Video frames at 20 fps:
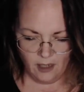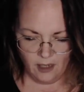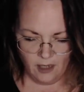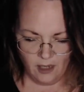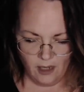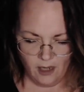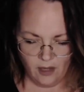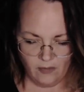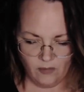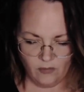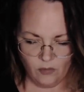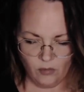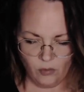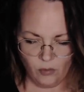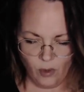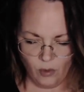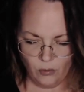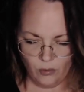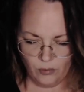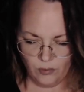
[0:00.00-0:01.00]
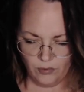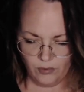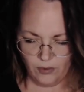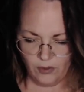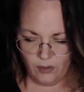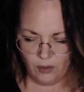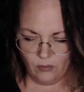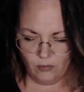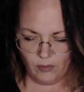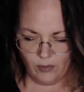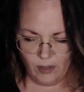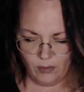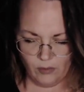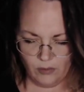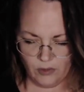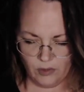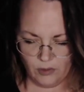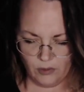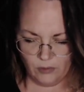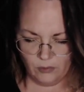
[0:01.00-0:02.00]
of growth around
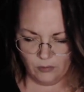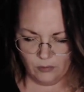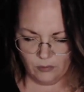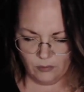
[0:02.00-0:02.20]
you.